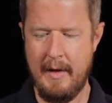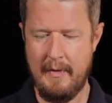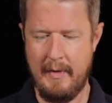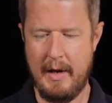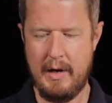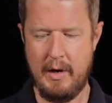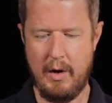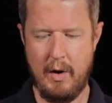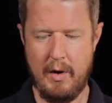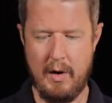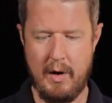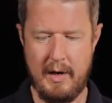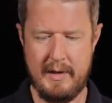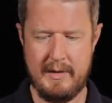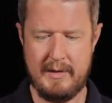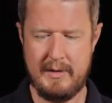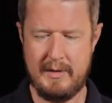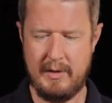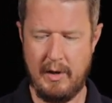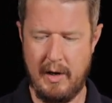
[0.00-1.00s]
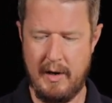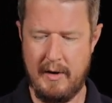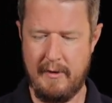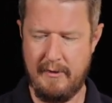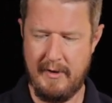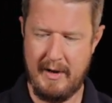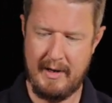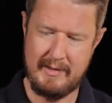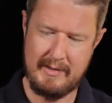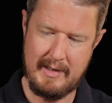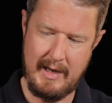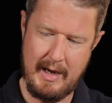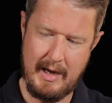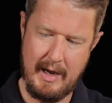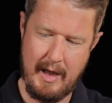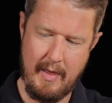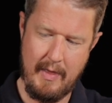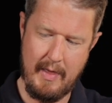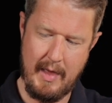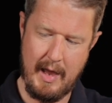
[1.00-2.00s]
Then you've got a nice solid
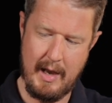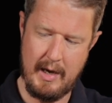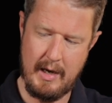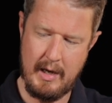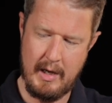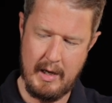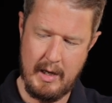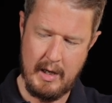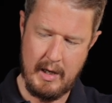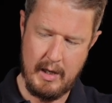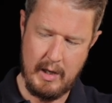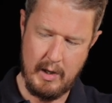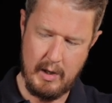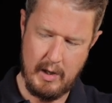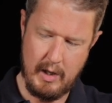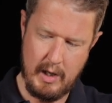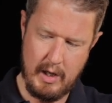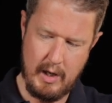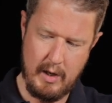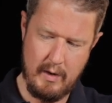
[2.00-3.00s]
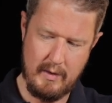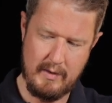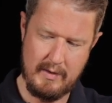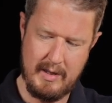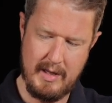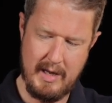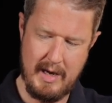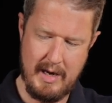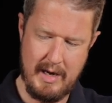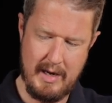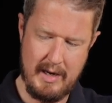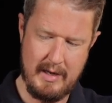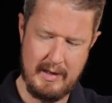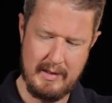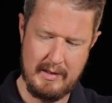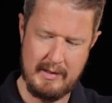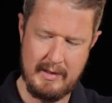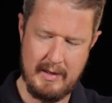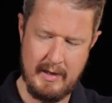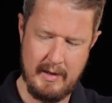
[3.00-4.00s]
fixing, and then you can use
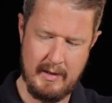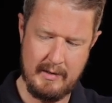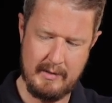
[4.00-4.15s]
these.